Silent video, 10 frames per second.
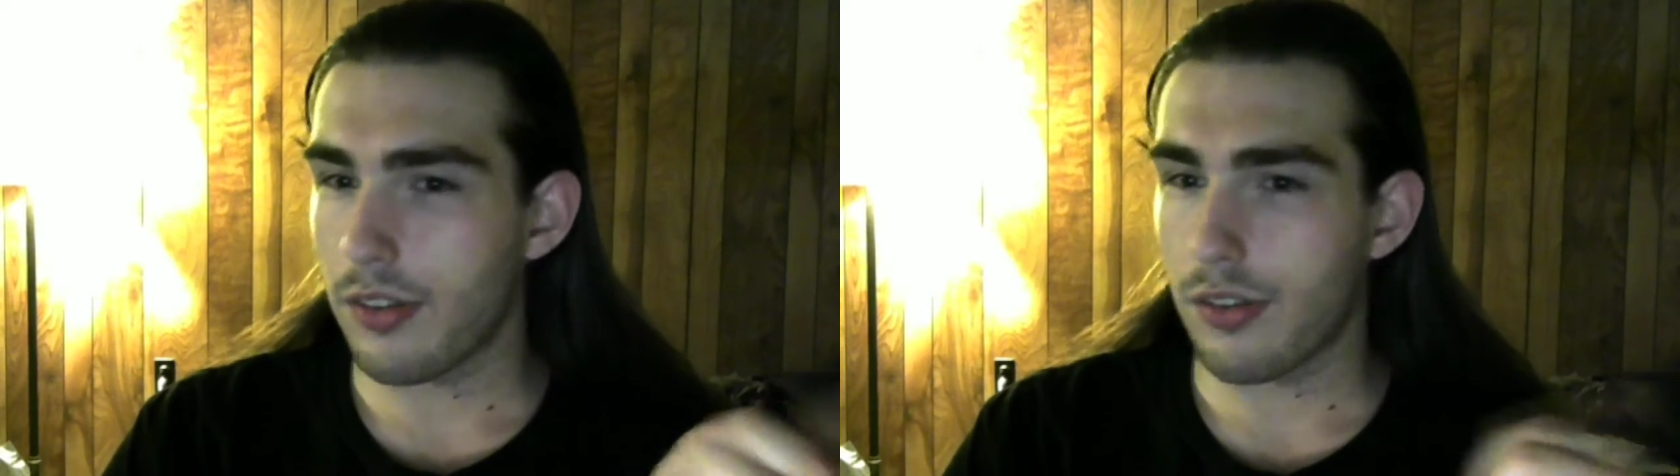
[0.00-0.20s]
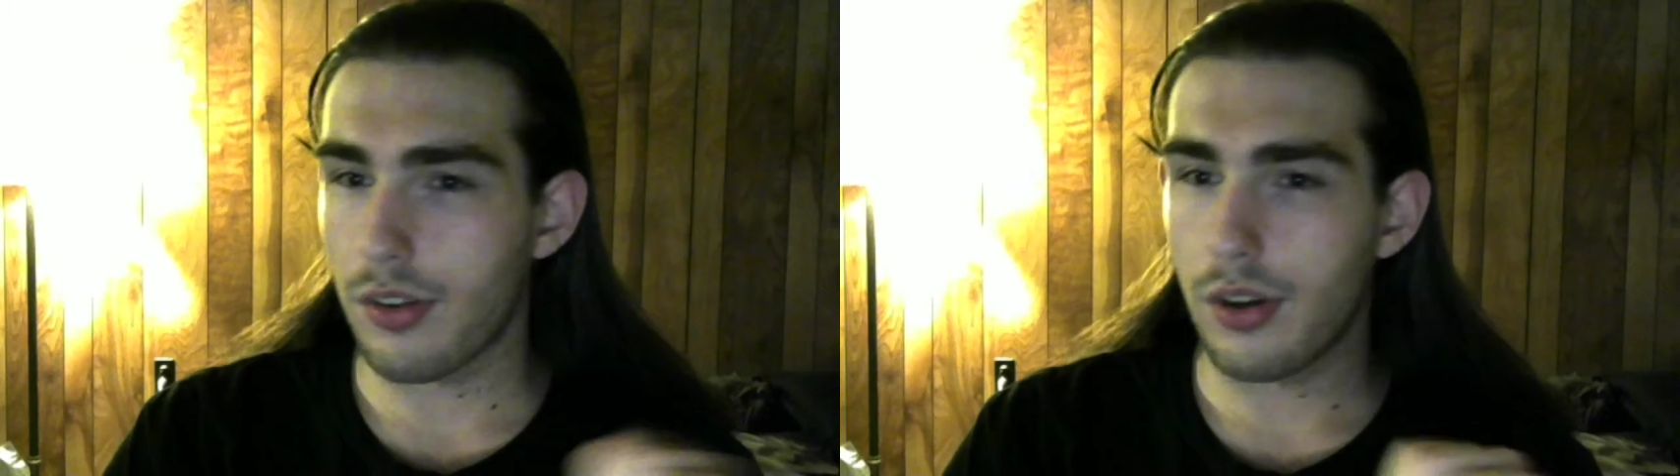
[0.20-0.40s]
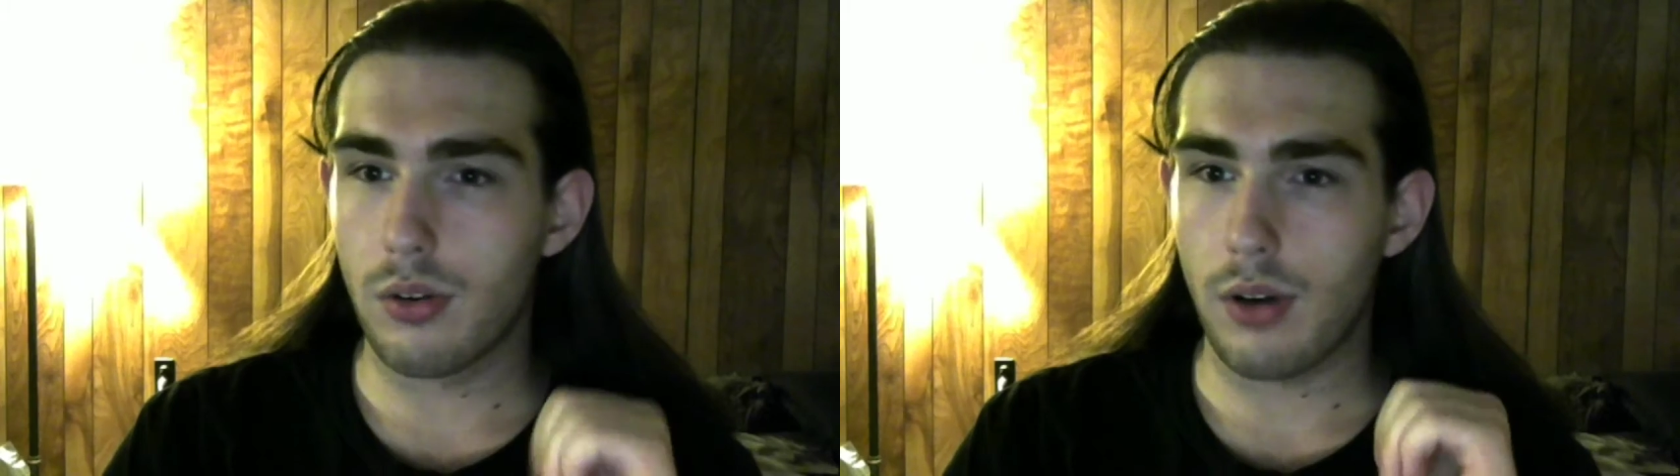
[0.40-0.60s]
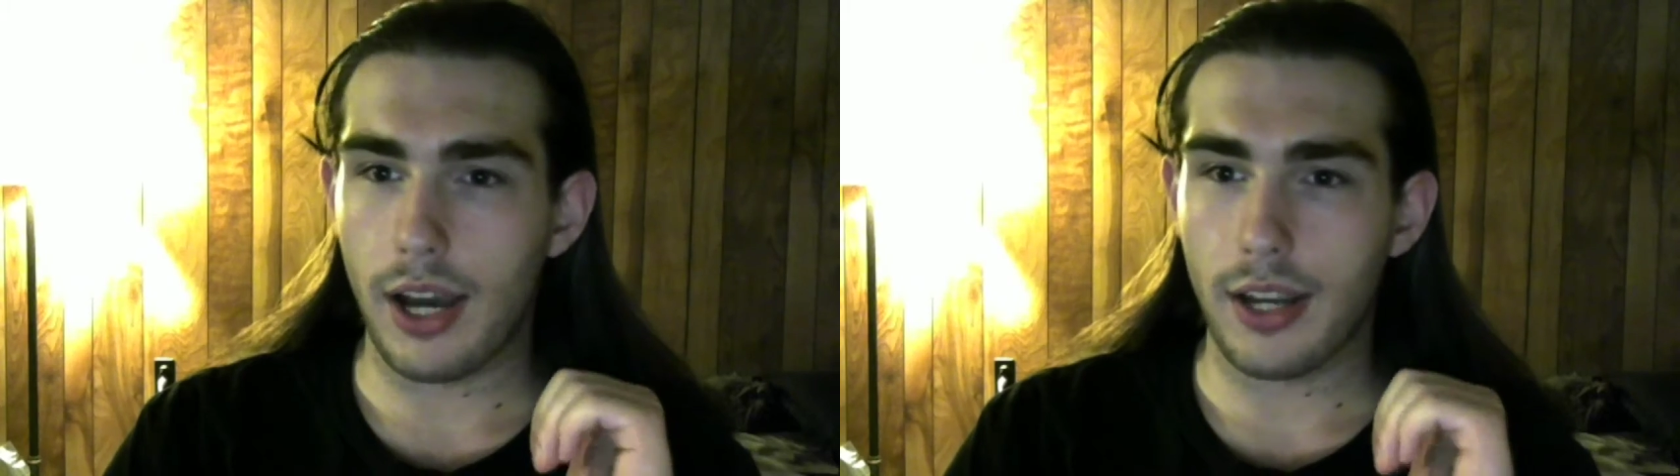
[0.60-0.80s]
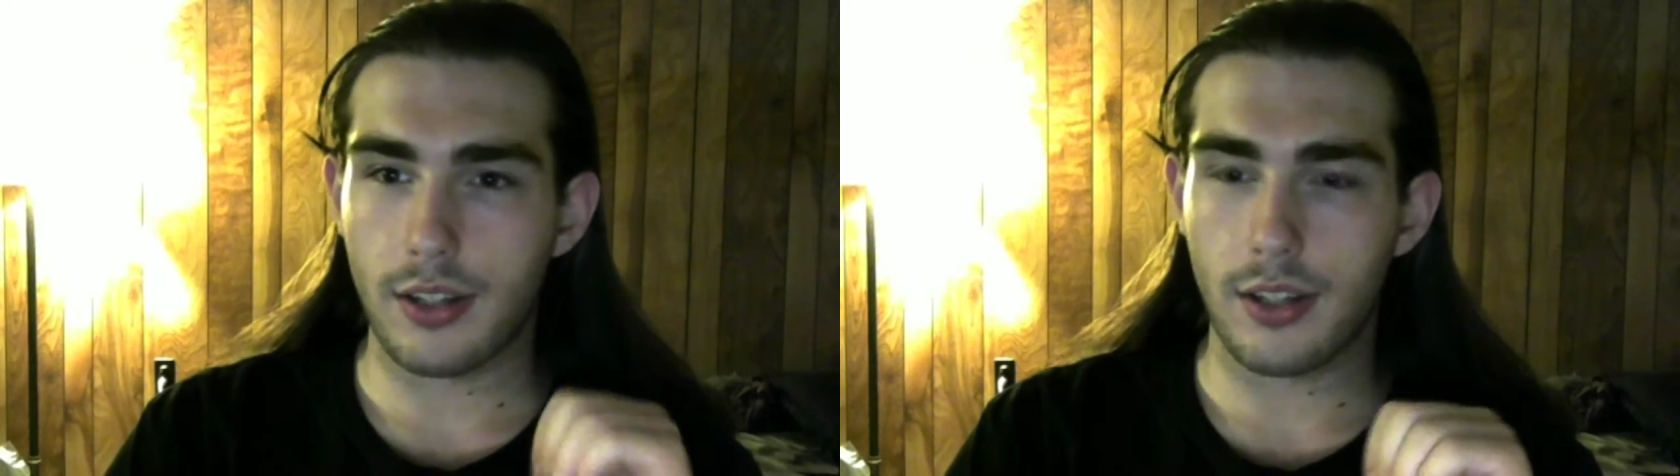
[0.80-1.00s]
so
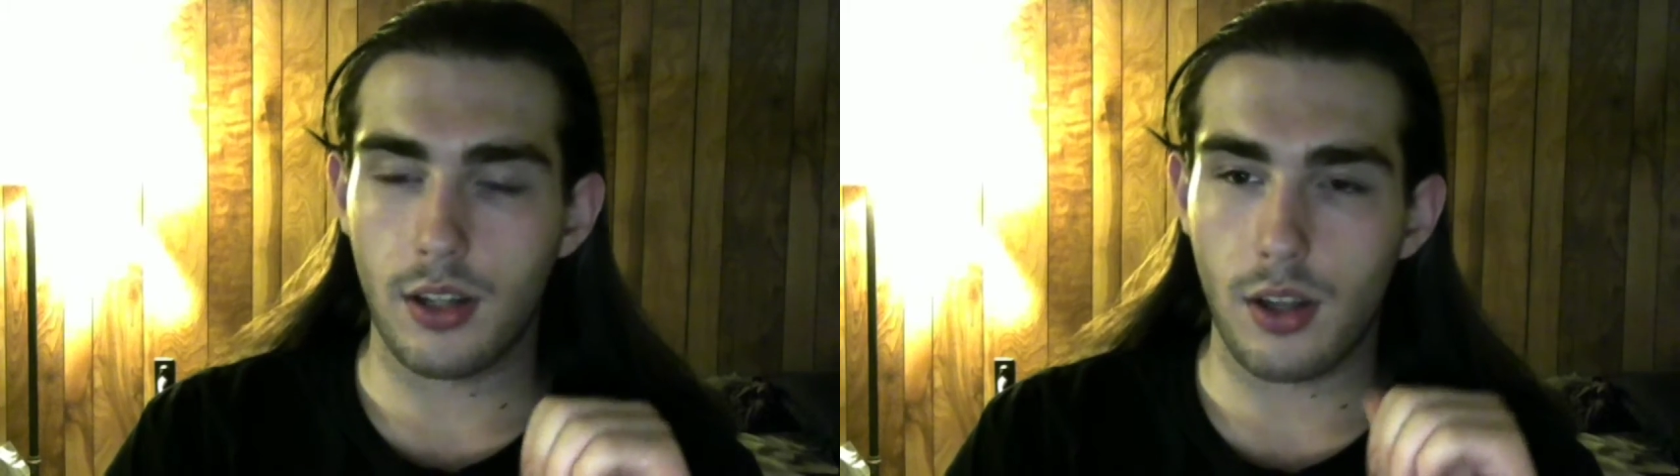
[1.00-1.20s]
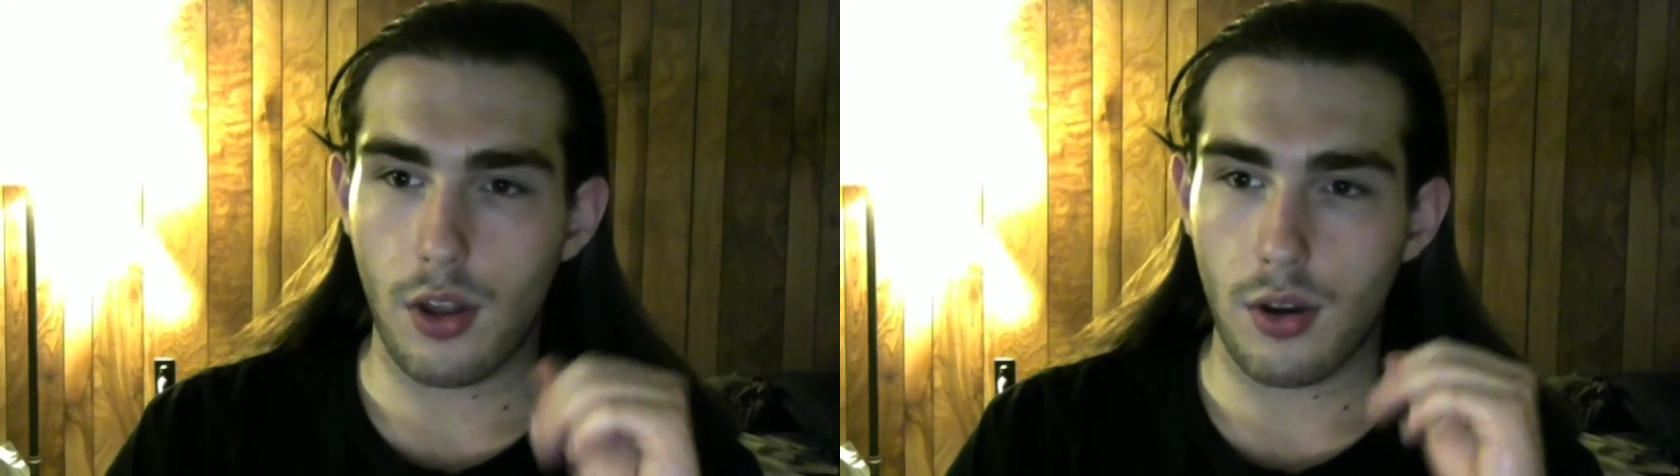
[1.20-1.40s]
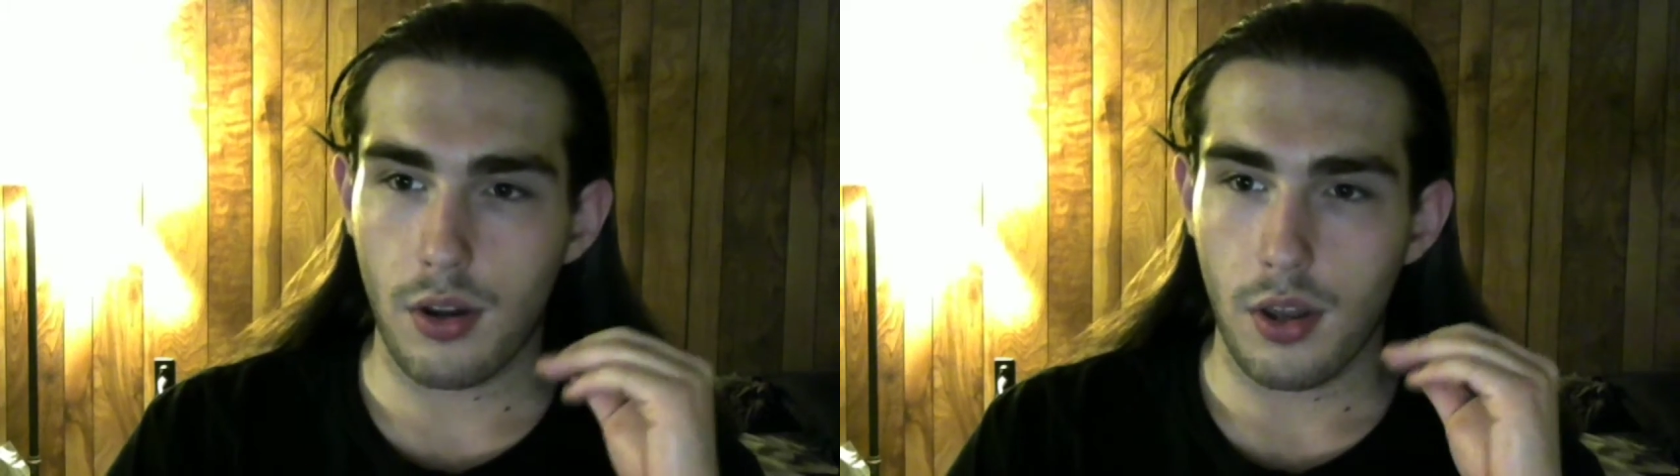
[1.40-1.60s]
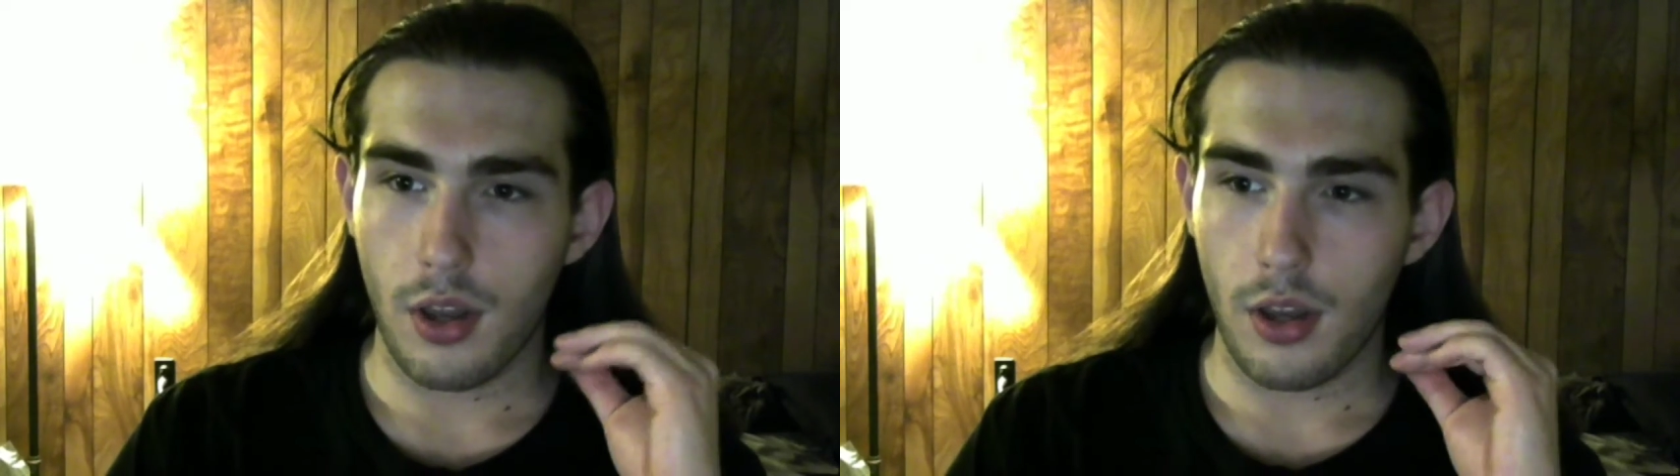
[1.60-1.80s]
I can